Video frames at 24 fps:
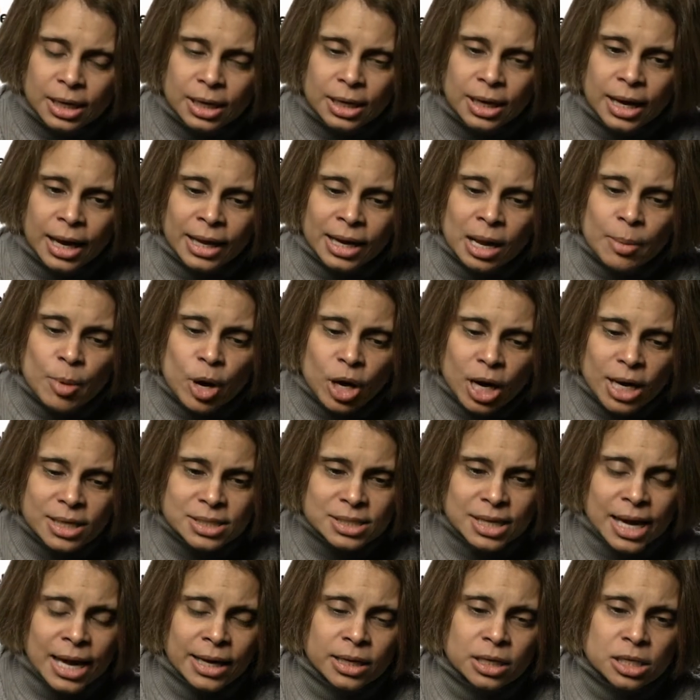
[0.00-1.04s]
And MRI
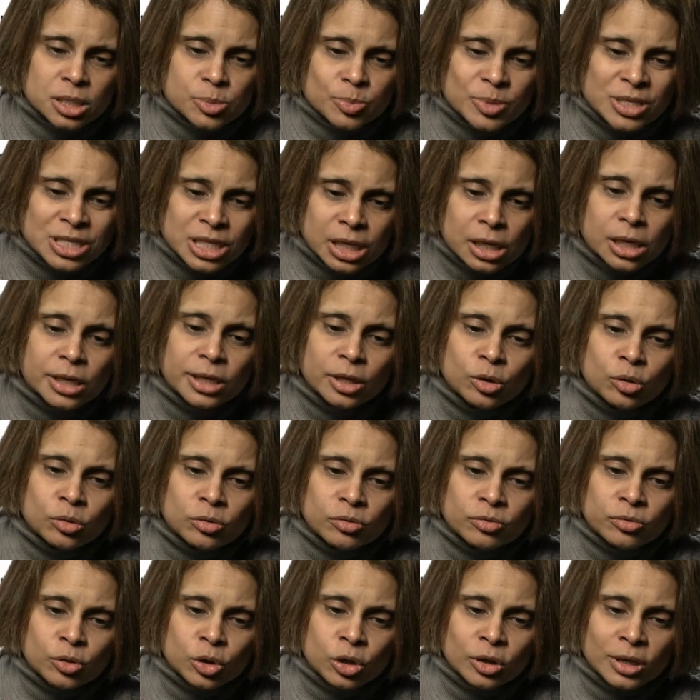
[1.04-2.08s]
scanning is particularly good
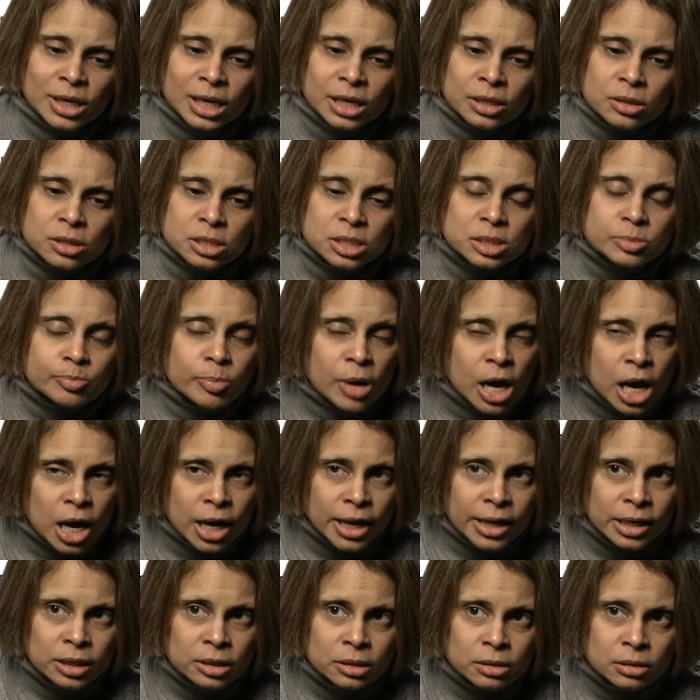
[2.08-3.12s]
for looking at the
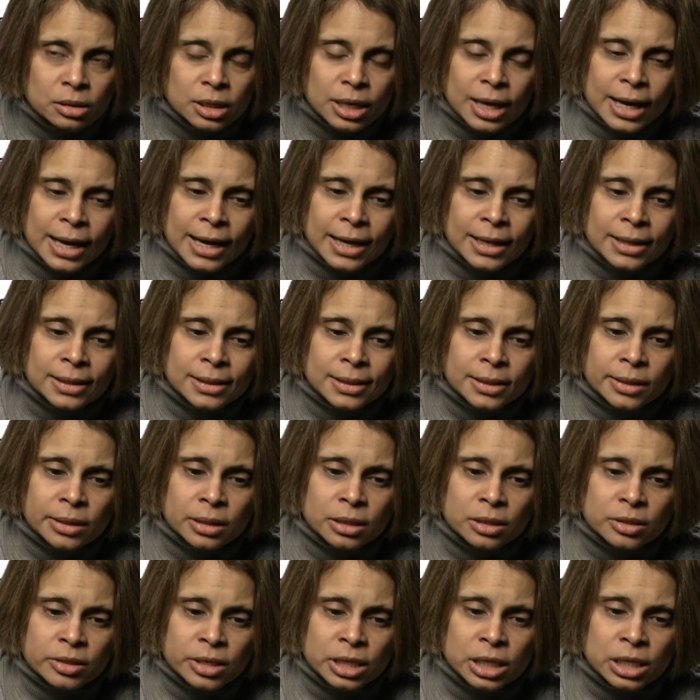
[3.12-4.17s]
spine
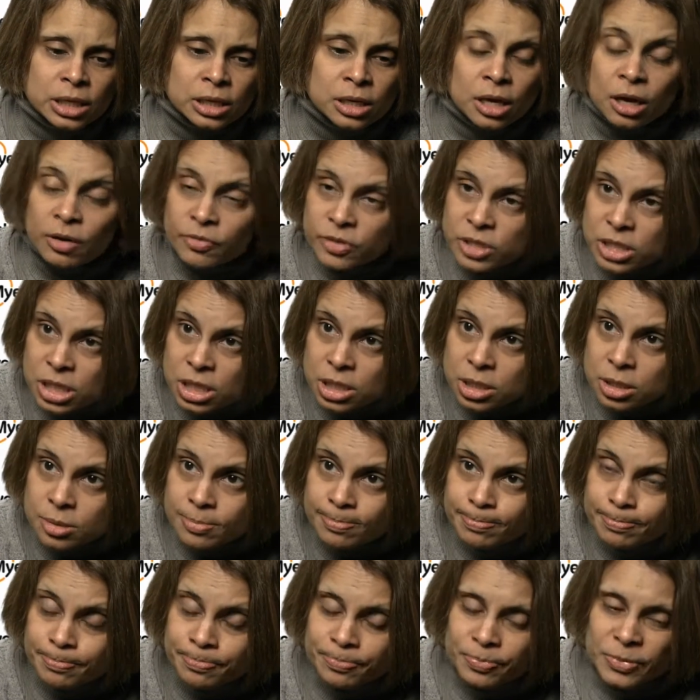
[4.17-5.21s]
and the nervous
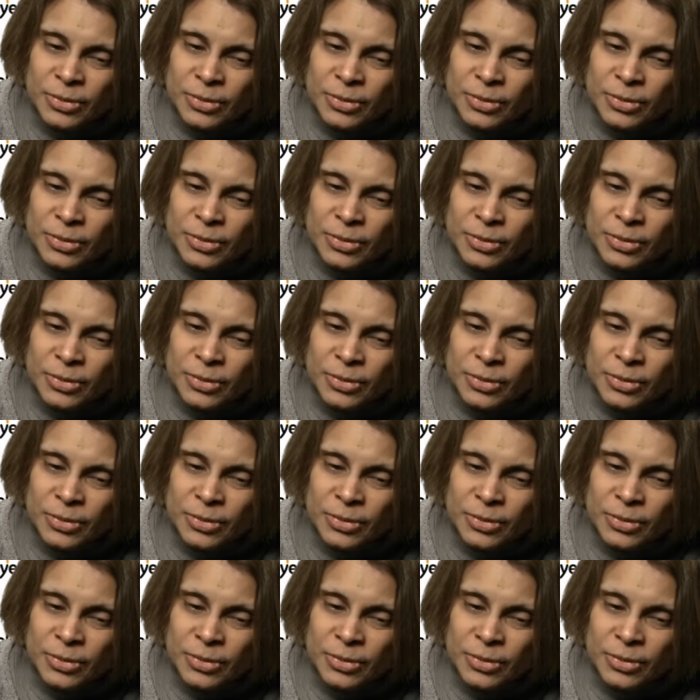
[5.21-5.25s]
system.